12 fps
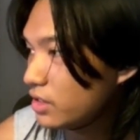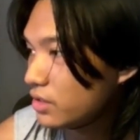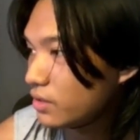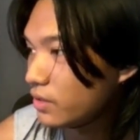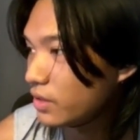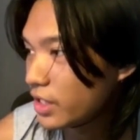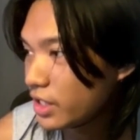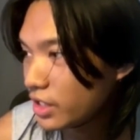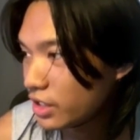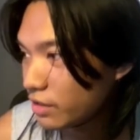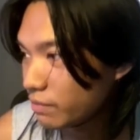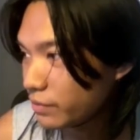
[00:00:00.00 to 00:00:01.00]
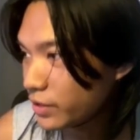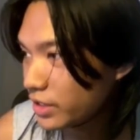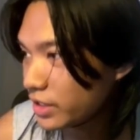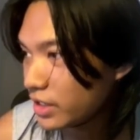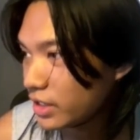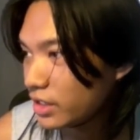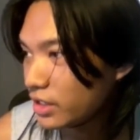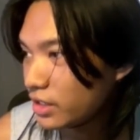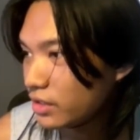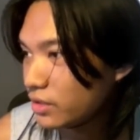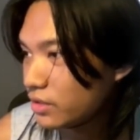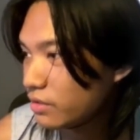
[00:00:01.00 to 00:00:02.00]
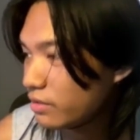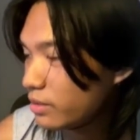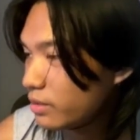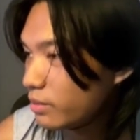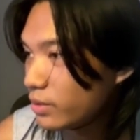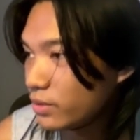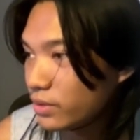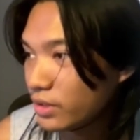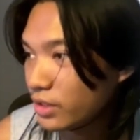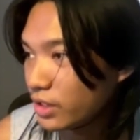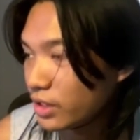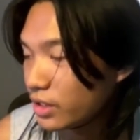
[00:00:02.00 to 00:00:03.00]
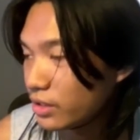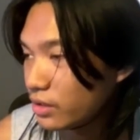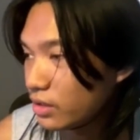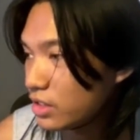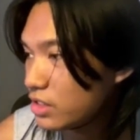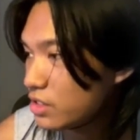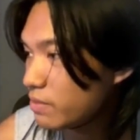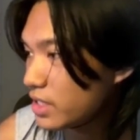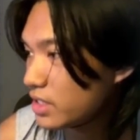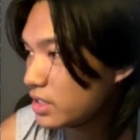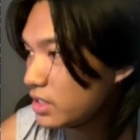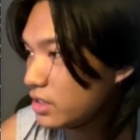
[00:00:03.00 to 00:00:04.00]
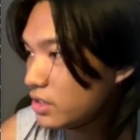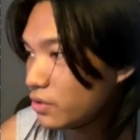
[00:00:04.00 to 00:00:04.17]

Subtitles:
So important, reusable knowledge base skill.